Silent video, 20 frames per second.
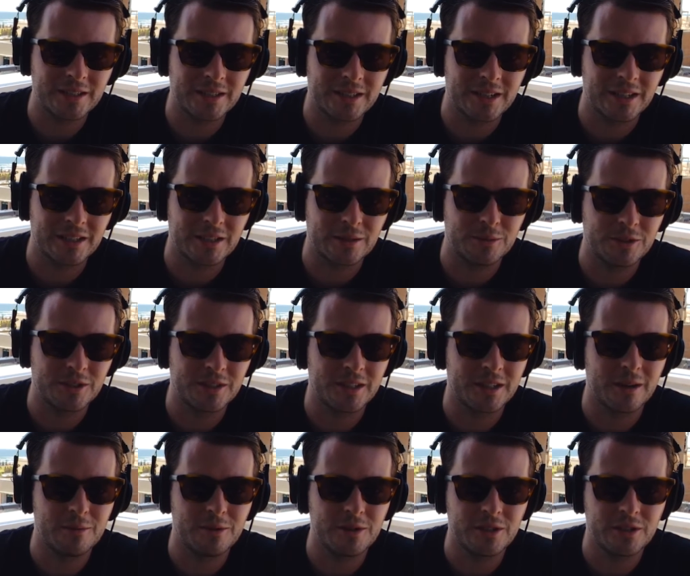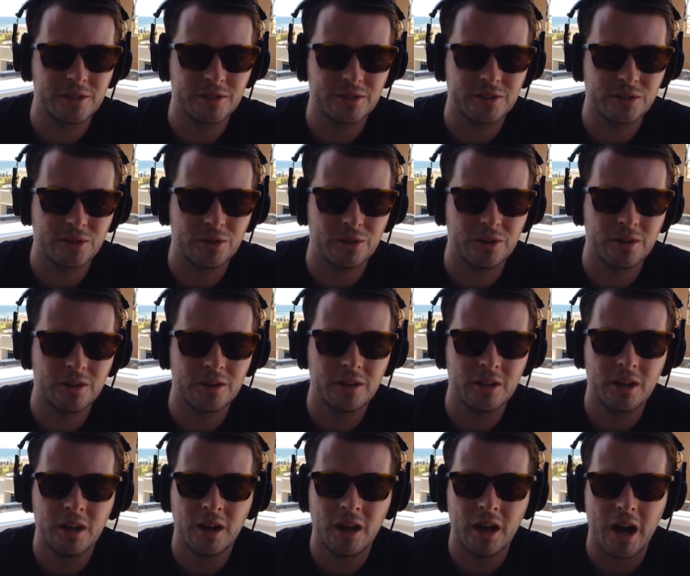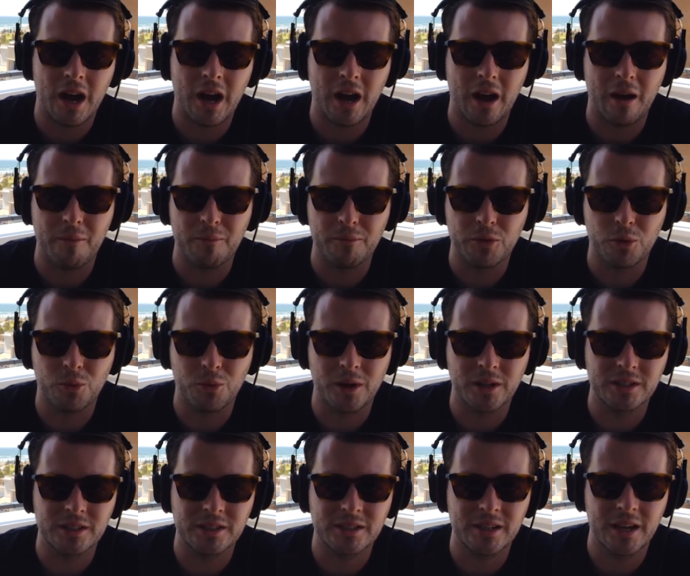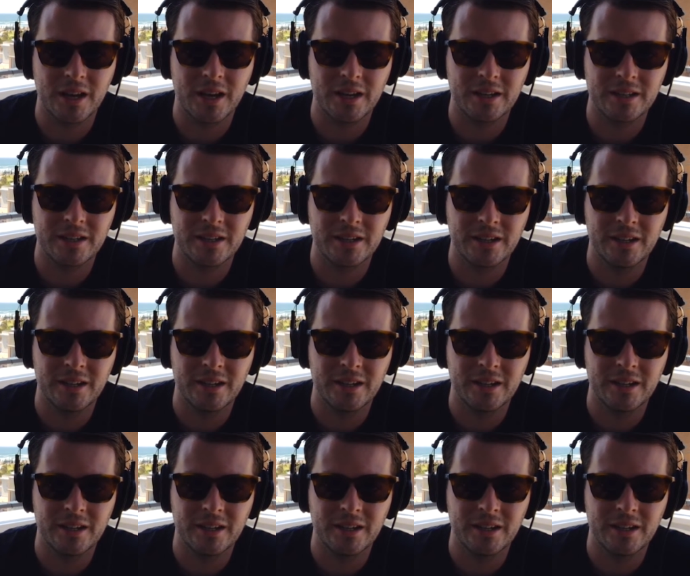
the customers that come into your store. Um, the ones that